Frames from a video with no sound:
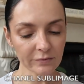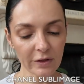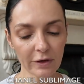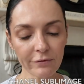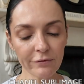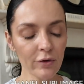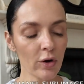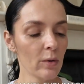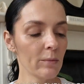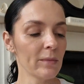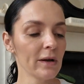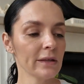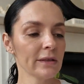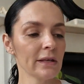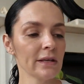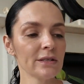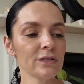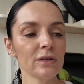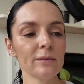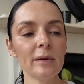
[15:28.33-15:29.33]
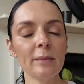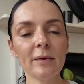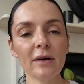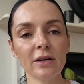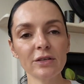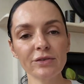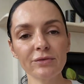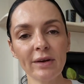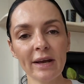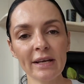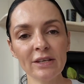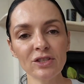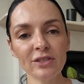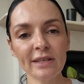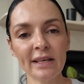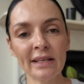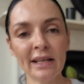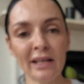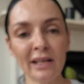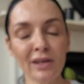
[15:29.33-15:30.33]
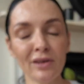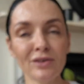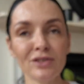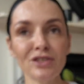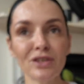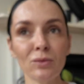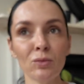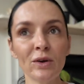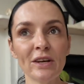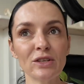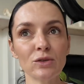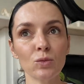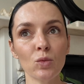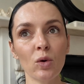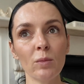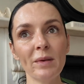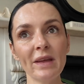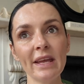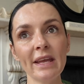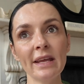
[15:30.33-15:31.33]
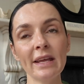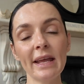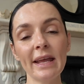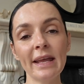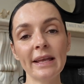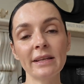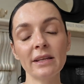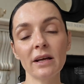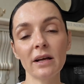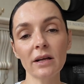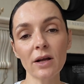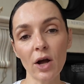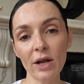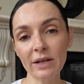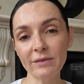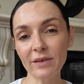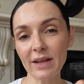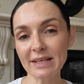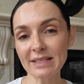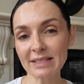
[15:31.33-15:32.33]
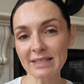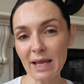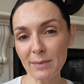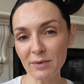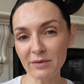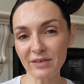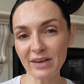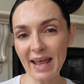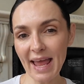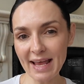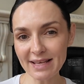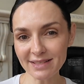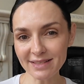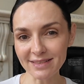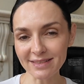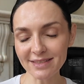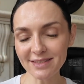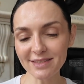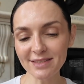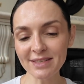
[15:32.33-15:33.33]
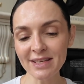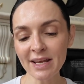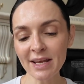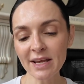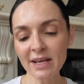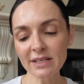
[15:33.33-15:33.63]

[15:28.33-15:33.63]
from the Sublimage range, the La Lotion, which will be in kind of like step of an essence.